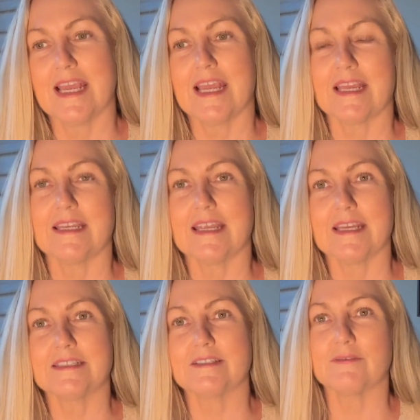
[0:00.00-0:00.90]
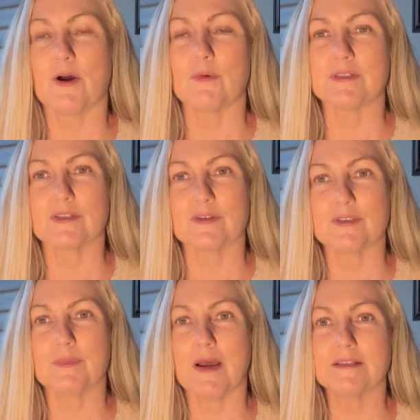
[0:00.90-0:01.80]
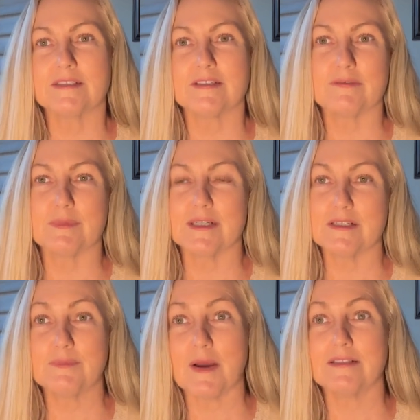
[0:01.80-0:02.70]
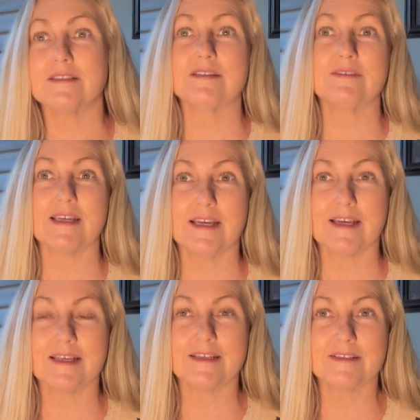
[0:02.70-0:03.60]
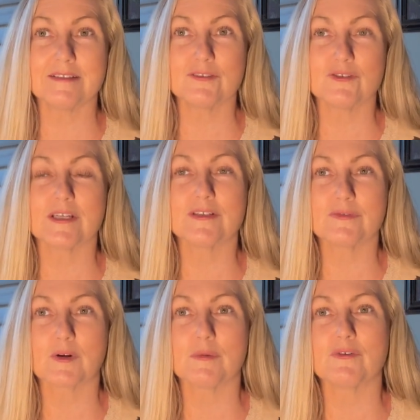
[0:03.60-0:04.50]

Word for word: And negative always goes to positive because positive can transform,